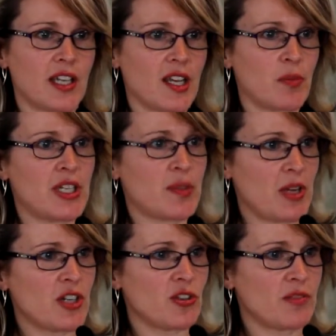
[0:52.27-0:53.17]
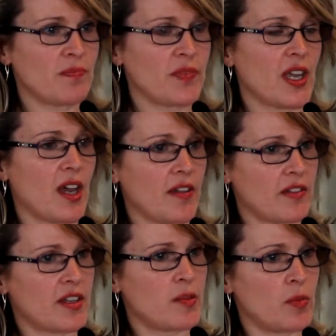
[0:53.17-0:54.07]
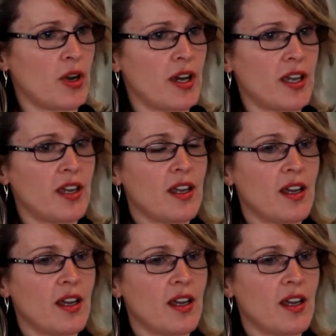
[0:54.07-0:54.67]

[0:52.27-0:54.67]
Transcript: can be spent on, other than by,